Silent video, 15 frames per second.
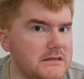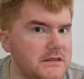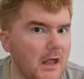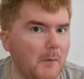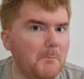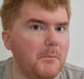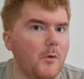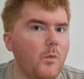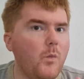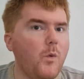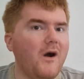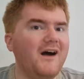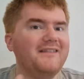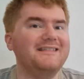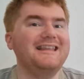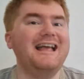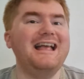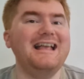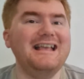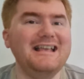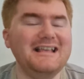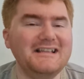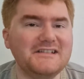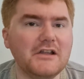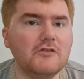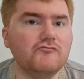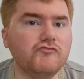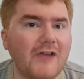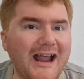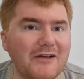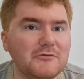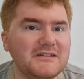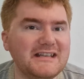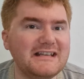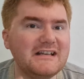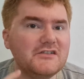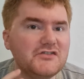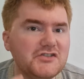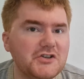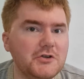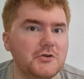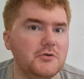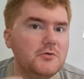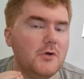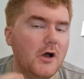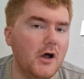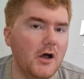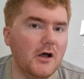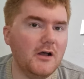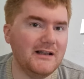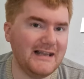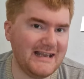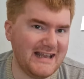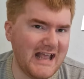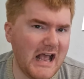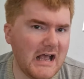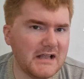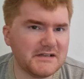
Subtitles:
Number one is rounding too early.